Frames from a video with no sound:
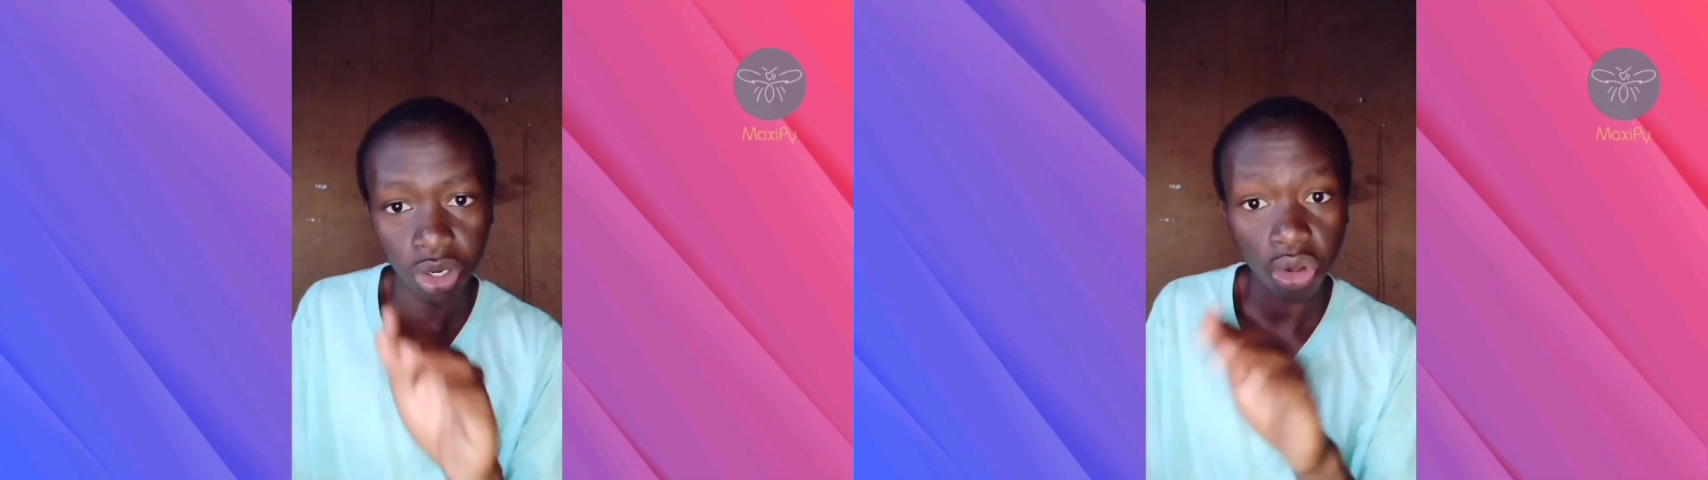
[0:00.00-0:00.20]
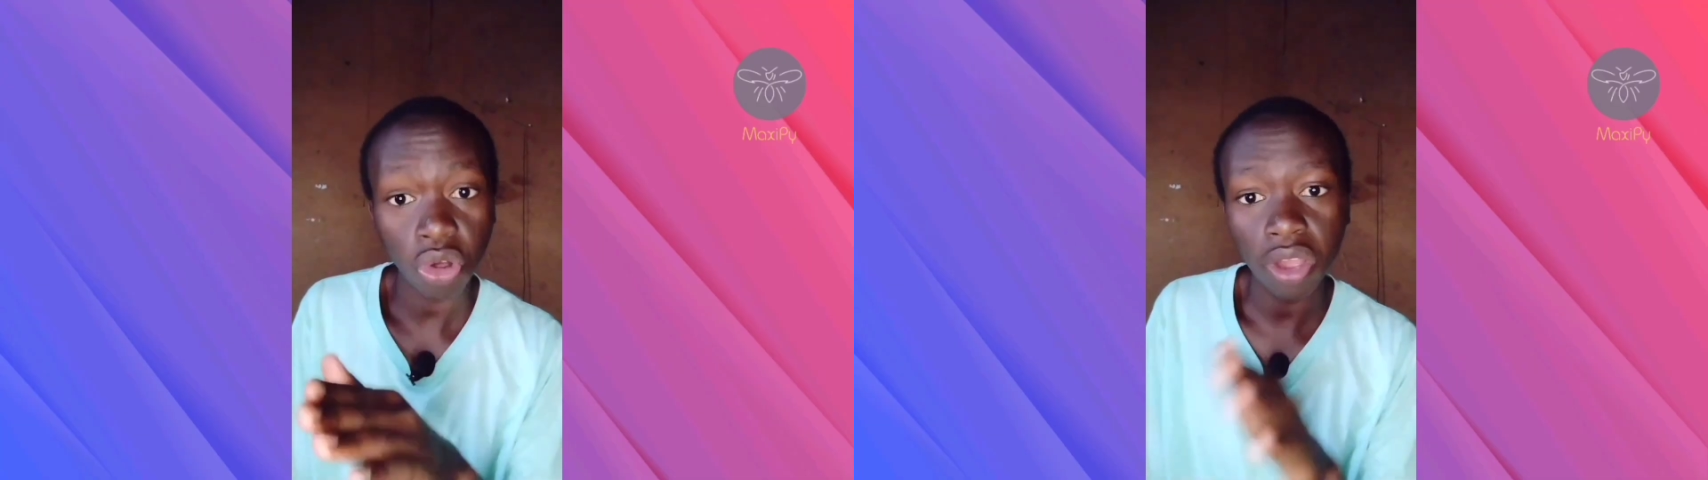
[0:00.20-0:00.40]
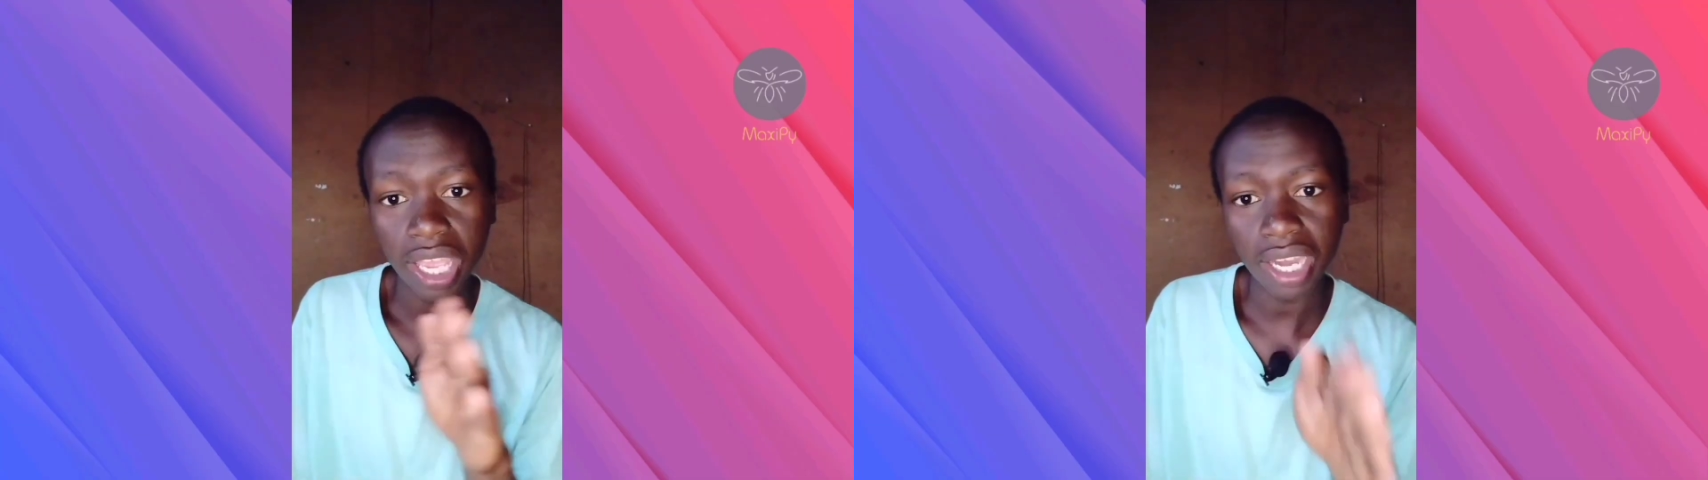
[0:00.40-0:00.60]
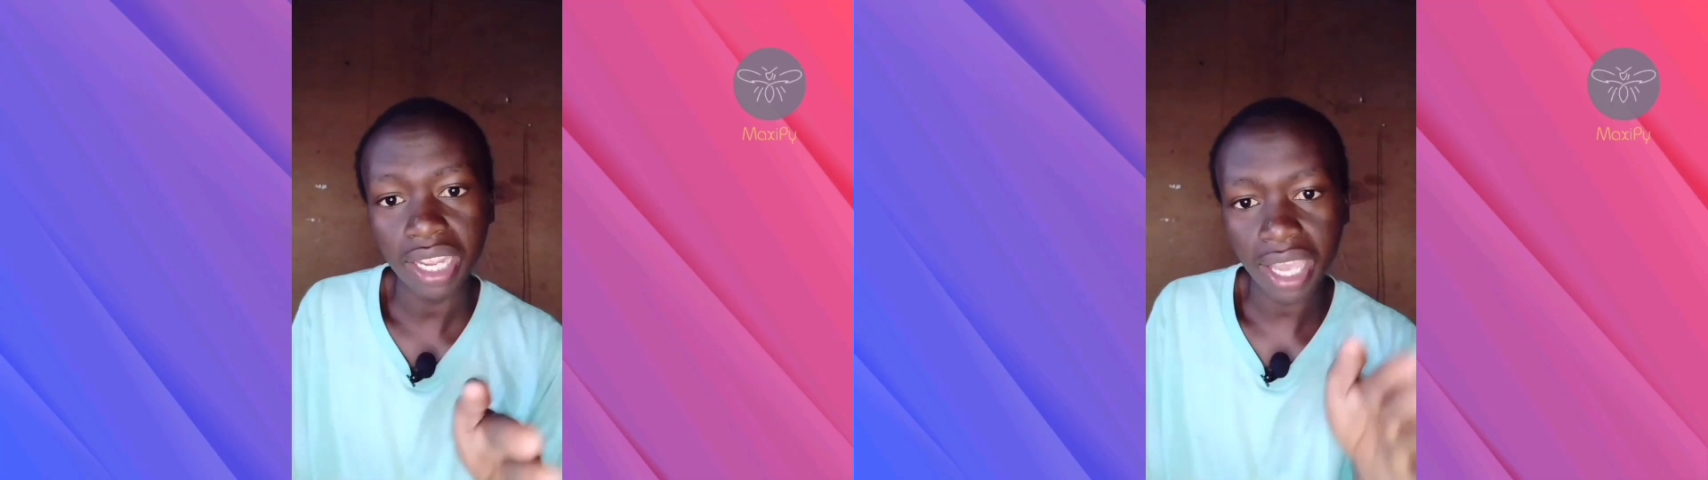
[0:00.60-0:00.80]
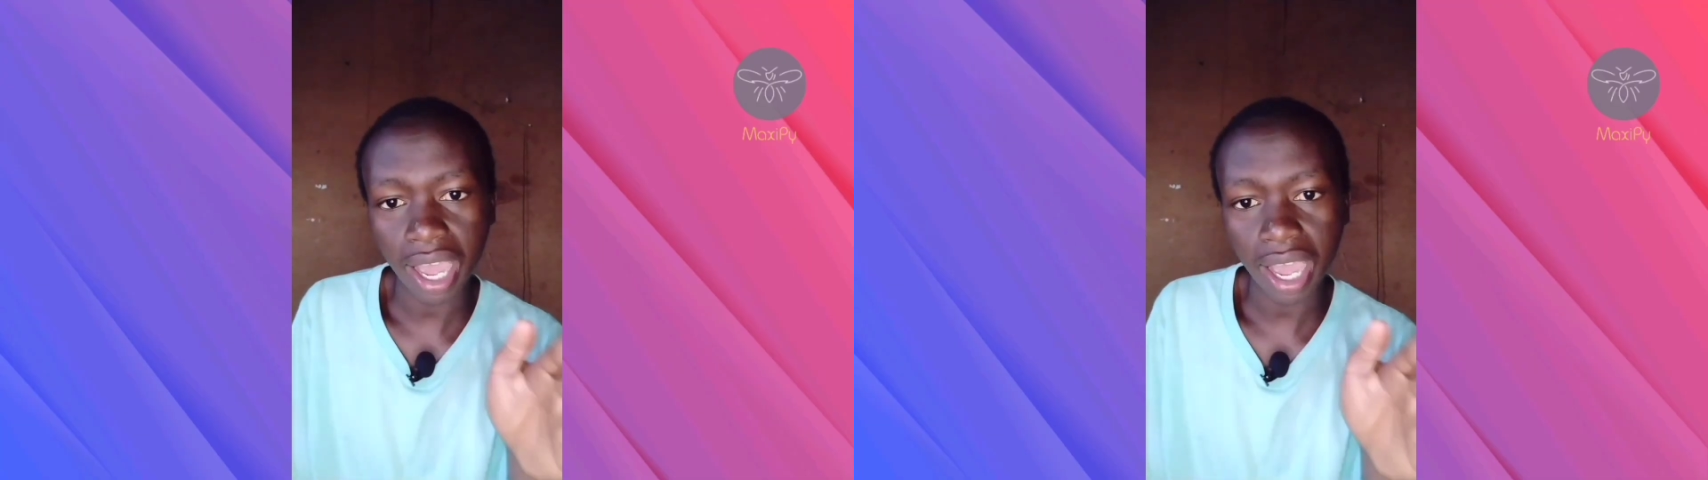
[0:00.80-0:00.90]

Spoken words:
no any